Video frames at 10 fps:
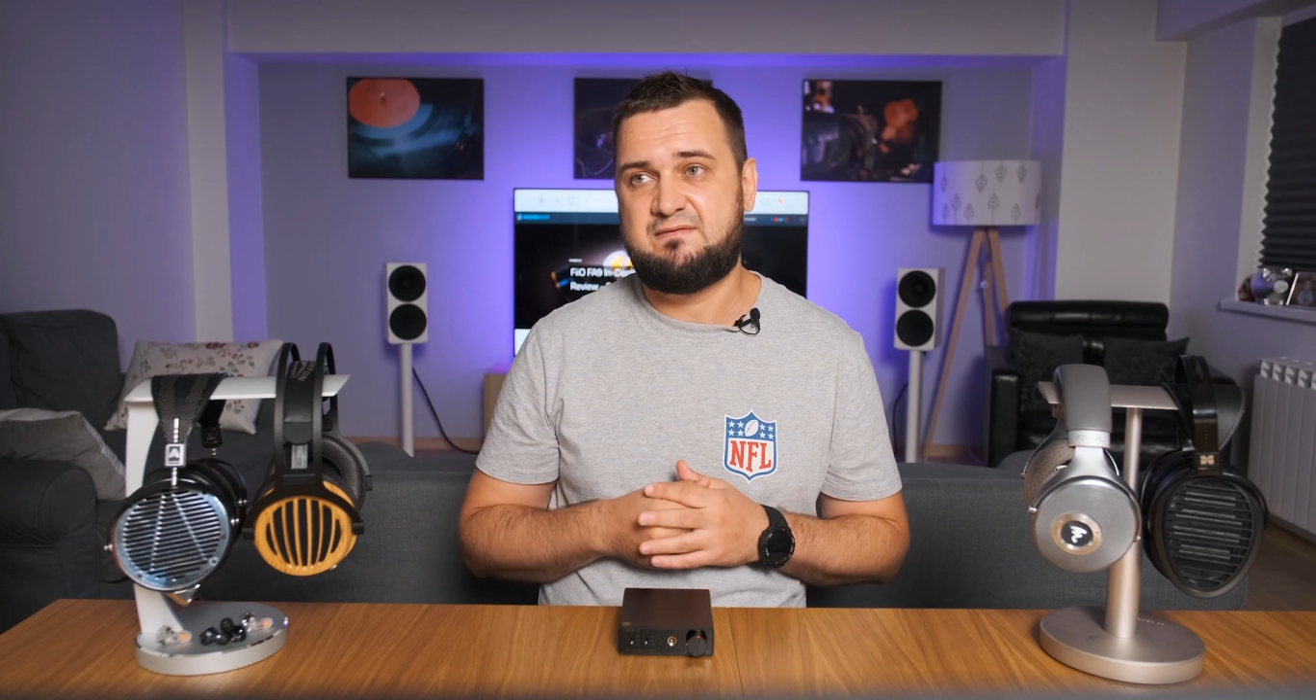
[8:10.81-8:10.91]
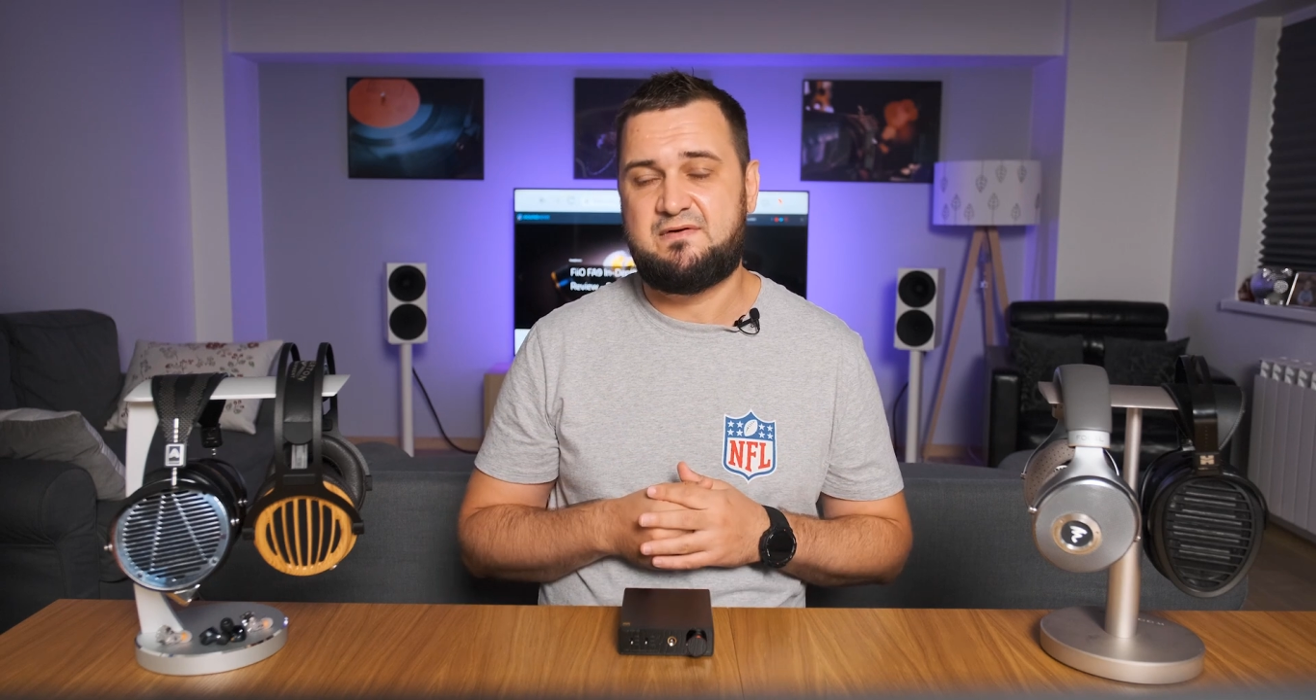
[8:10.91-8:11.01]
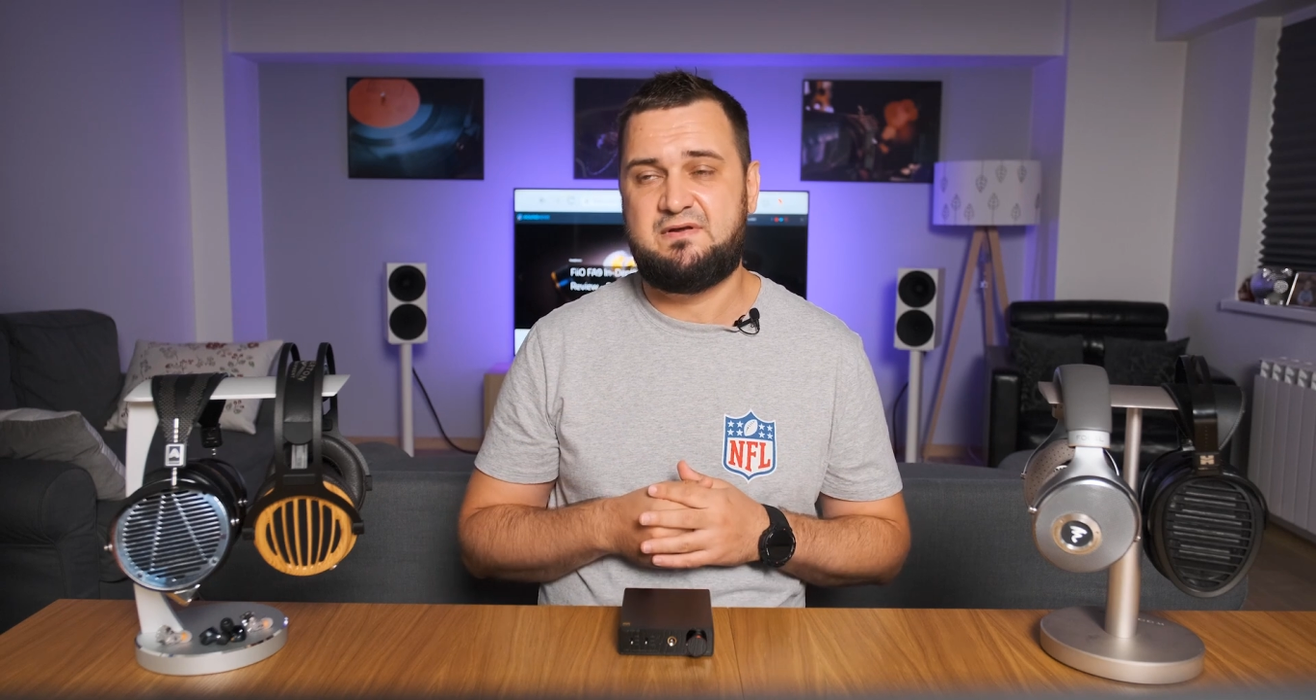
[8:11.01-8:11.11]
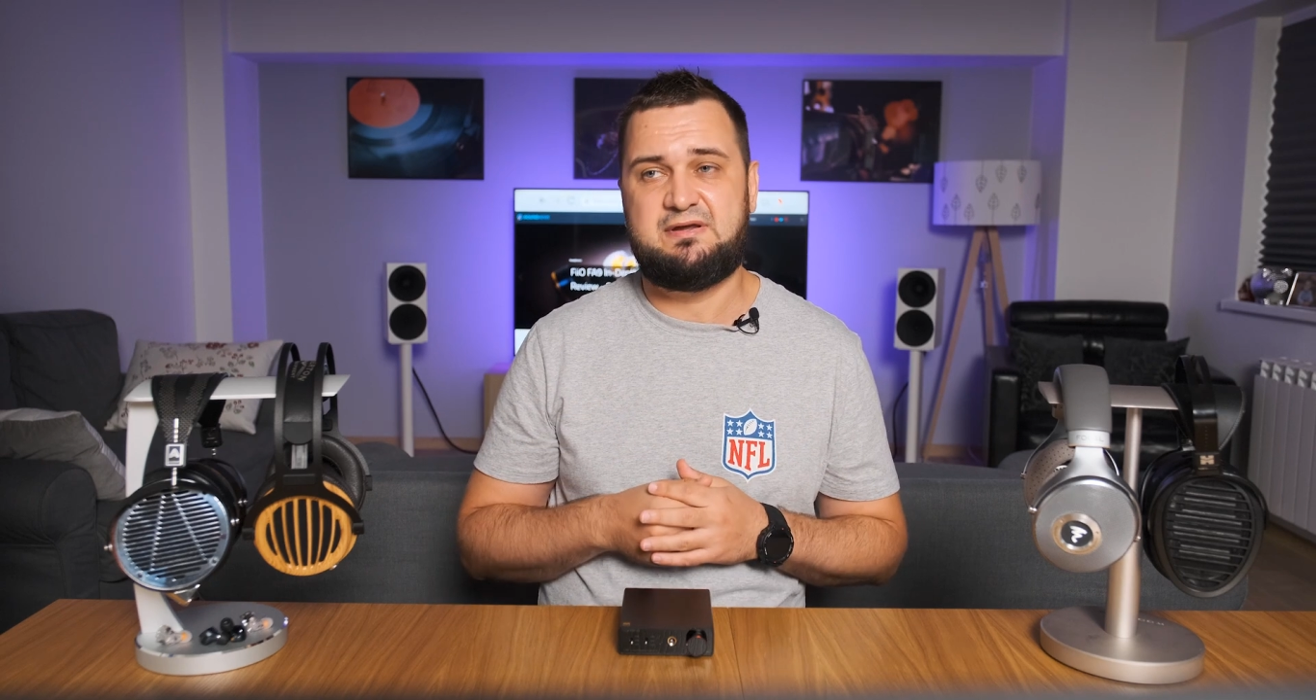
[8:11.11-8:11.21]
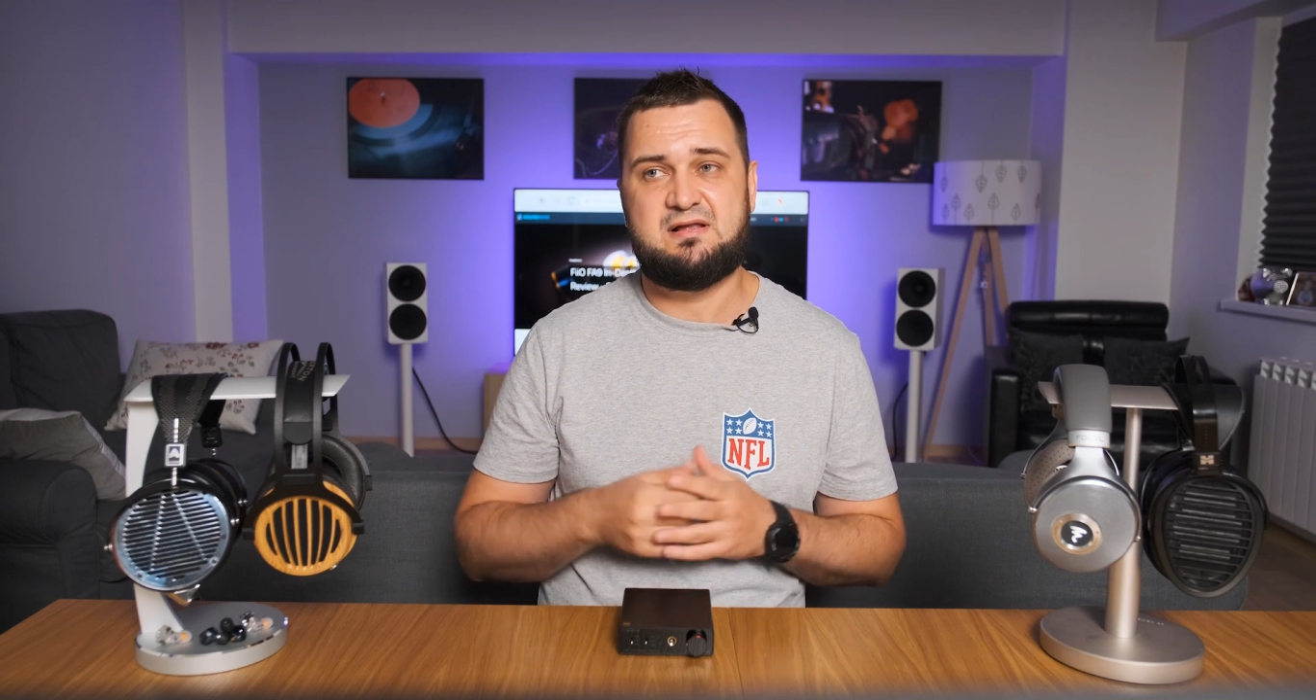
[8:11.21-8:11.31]

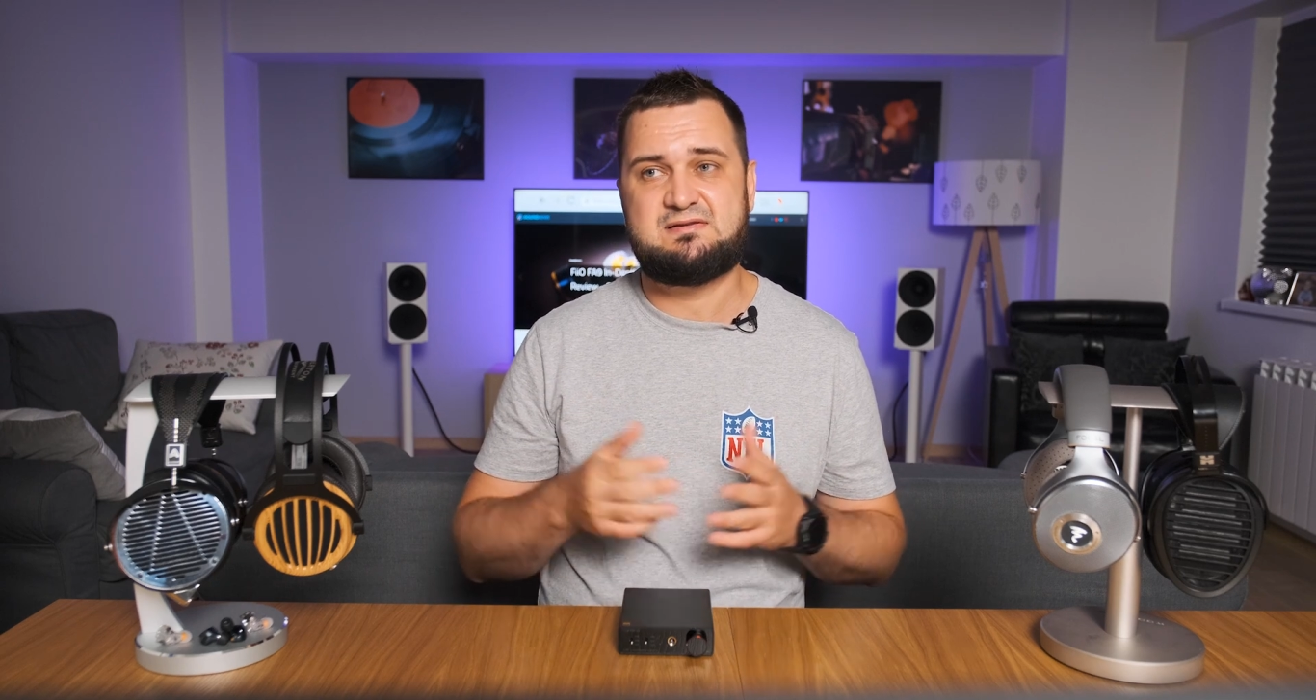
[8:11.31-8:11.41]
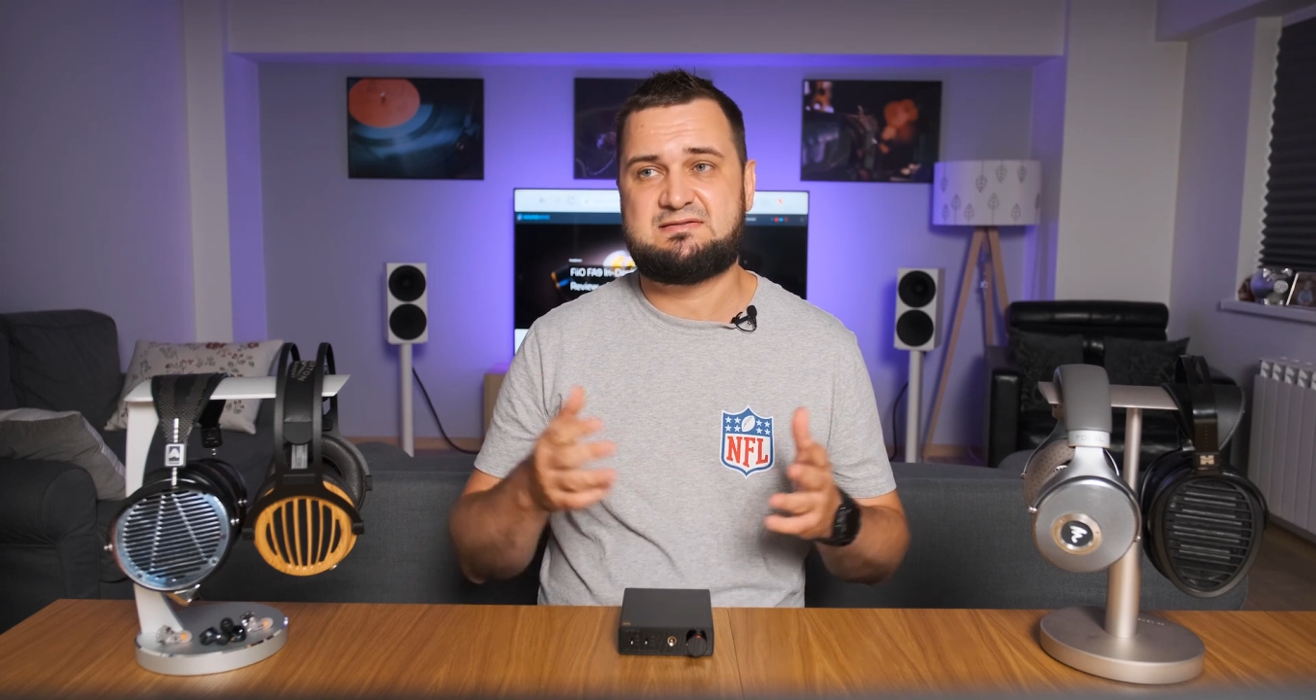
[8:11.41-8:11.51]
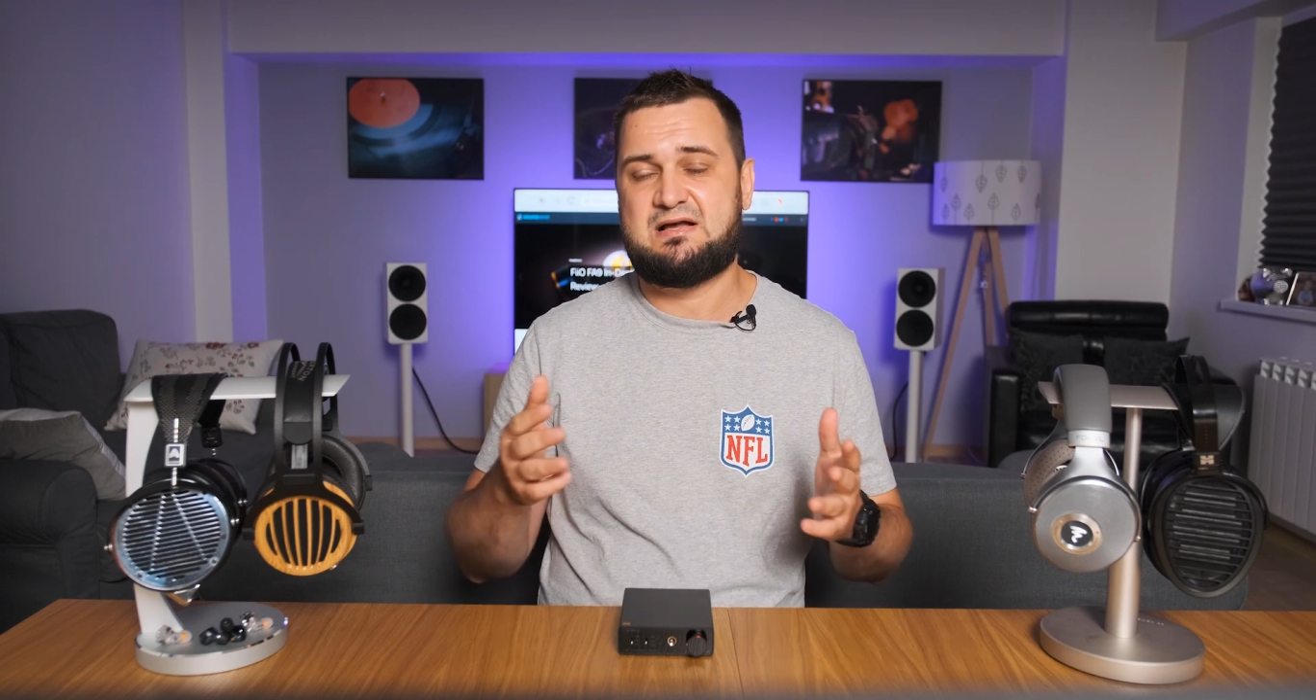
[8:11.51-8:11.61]
everything else